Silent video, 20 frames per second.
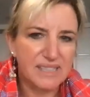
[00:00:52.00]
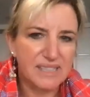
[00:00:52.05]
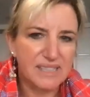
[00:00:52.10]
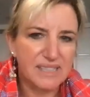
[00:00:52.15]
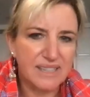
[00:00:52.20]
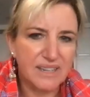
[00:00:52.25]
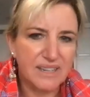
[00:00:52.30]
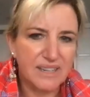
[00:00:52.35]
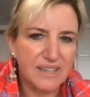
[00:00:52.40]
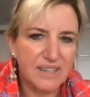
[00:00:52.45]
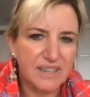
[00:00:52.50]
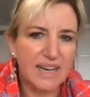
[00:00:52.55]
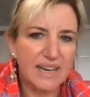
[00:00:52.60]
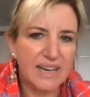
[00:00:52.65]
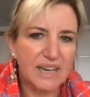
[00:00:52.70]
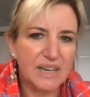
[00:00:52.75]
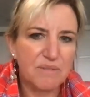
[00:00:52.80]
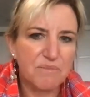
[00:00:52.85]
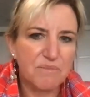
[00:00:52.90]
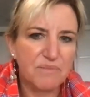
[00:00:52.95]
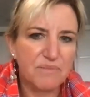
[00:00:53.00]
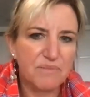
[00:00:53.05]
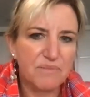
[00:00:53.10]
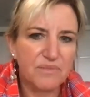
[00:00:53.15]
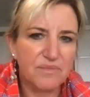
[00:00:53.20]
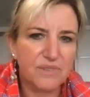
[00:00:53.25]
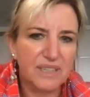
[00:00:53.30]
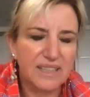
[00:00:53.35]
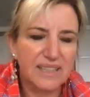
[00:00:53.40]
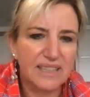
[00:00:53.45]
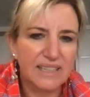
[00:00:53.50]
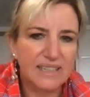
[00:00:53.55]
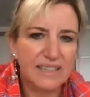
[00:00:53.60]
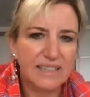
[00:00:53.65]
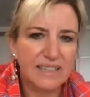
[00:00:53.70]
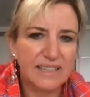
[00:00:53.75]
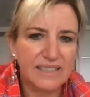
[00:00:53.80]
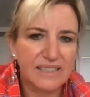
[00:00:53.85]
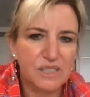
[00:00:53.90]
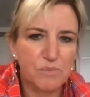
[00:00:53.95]
ago with
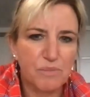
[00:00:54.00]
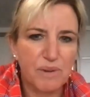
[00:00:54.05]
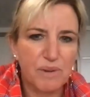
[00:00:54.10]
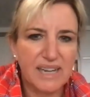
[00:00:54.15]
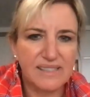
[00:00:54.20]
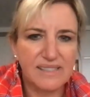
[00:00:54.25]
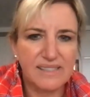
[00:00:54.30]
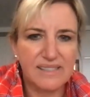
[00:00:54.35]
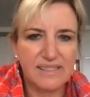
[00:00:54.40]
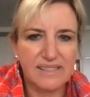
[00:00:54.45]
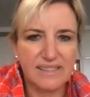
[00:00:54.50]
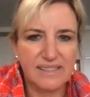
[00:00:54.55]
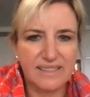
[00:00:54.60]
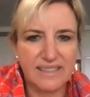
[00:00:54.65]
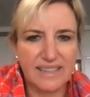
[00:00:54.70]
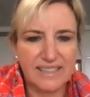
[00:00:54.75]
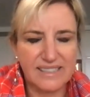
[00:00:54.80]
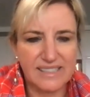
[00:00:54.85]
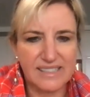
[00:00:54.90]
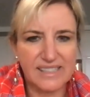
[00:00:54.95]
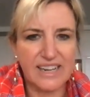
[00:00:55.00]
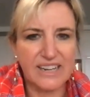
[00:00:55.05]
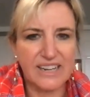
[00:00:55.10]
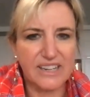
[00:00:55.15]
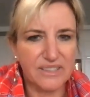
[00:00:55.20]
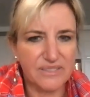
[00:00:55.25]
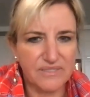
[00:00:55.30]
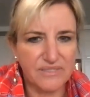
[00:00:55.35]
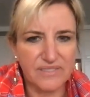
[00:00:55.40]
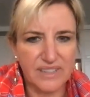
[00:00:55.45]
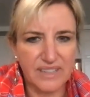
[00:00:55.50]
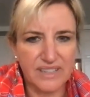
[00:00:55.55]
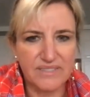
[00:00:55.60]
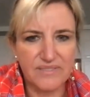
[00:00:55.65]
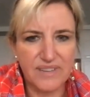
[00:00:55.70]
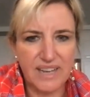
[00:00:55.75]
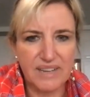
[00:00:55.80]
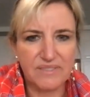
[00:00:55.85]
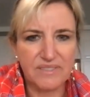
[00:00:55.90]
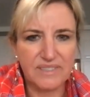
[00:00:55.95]
the express desire of
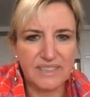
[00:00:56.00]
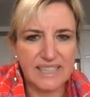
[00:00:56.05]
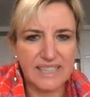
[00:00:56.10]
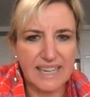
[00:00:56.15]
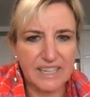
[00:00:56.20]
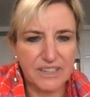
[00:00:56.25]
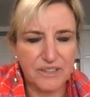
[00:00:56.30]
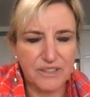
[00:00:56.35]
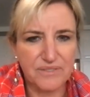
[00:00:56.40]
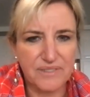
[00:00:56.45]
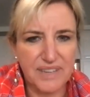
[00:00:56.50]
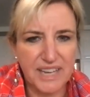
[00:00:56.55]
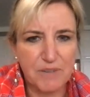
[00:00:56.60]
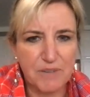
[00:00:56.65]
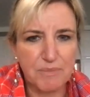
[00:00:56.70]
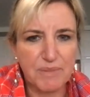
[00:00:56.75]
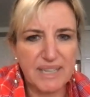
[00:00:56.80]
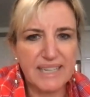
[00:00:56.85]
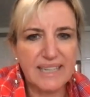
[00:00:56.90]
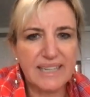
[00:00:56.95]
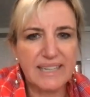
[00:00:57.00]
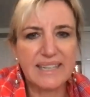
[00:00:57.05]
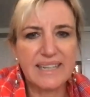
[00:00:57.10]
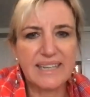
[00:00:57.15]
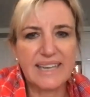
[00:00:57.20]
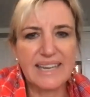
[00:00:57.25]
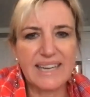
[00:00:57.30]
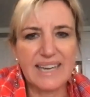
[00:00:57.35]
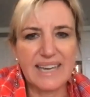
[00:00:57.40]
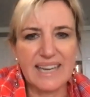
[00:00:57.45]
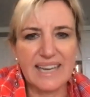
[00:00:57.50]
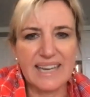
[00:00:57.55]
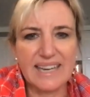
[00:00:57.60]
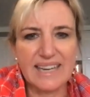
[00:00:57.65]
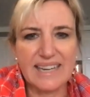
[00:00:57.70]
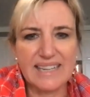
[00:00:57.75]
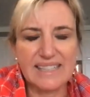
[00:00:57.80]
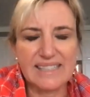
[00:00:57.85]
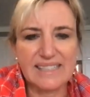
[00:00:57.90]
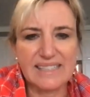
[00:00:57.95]
Evelyn and her family.
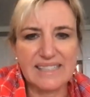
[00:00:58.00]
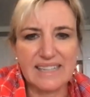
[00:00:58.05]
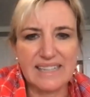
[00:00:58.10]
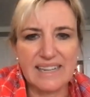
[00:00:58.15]
And